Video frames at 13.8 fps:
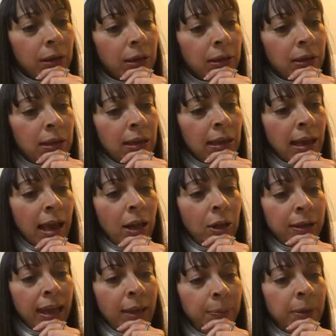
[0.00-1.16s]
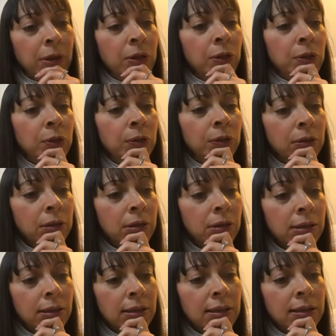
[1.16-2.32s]
in the alchemical
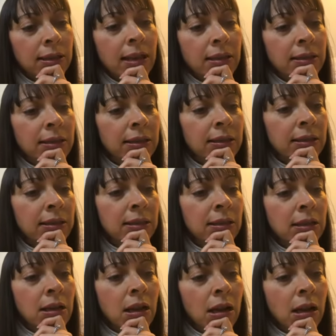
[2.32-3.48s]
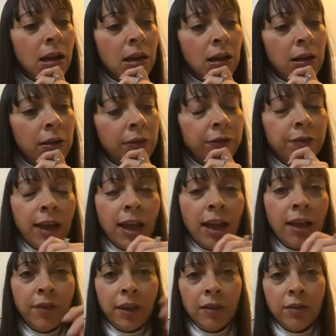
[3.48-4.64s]
sense of
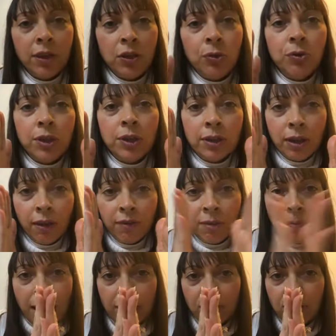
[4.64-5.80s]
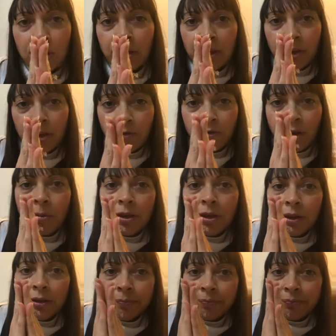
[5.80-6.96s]
having the union of the masculine and
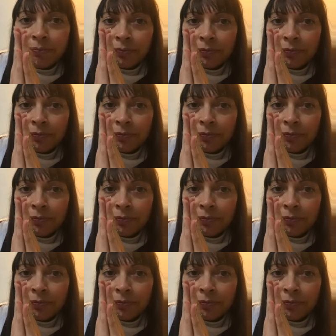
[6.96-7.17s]
feminine